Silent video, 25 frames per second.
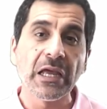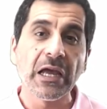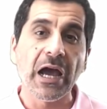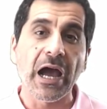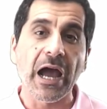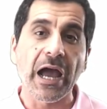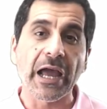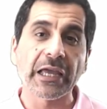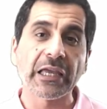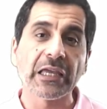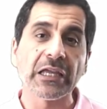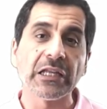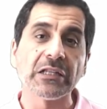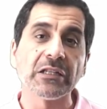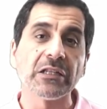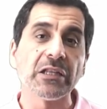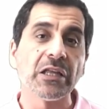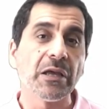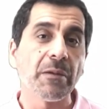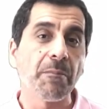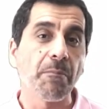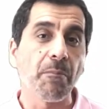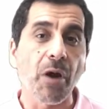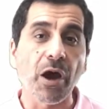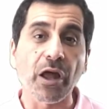I can
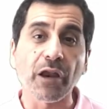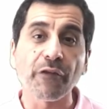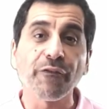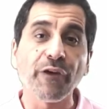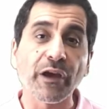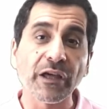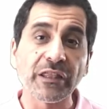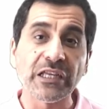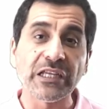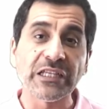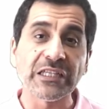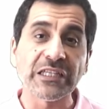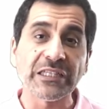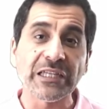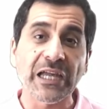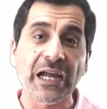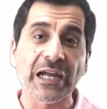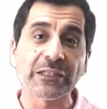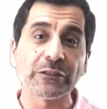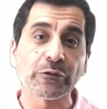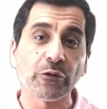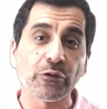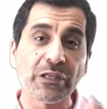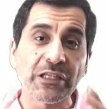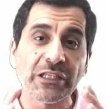modify the
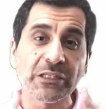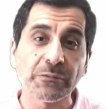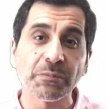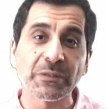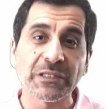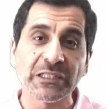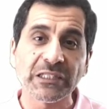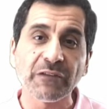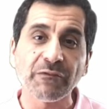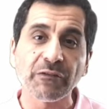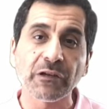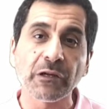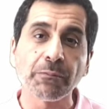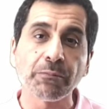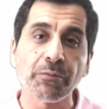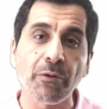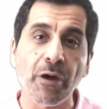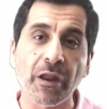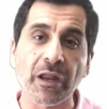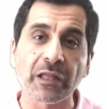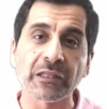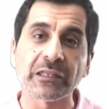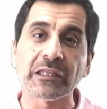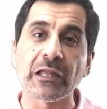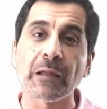site so this specific
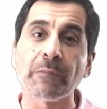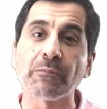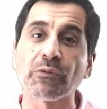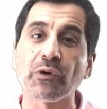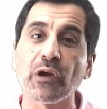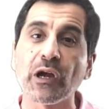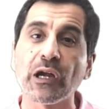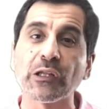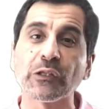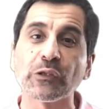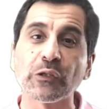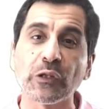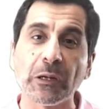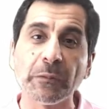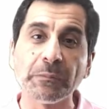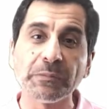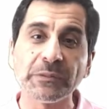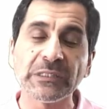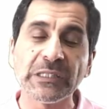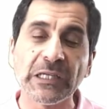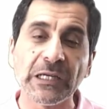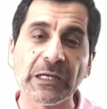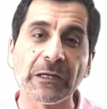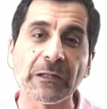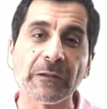product that I'm trying to
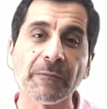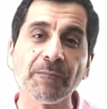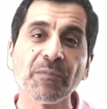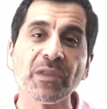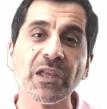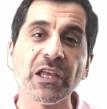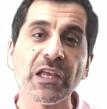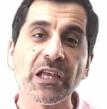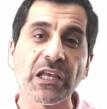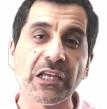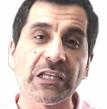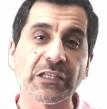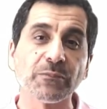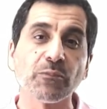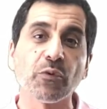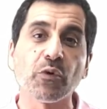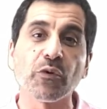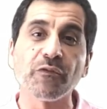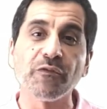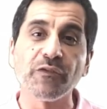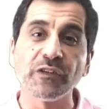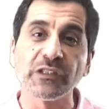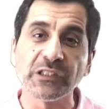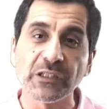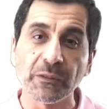upsell is more
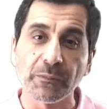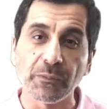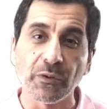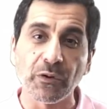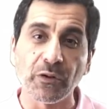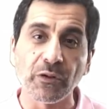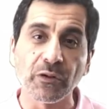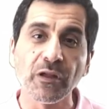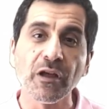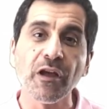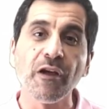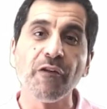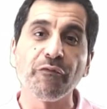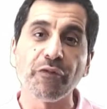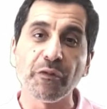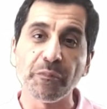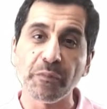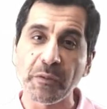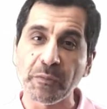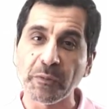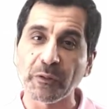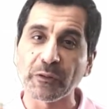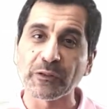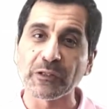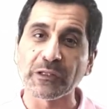visible for
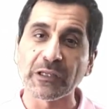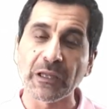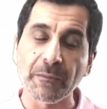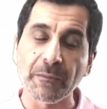people to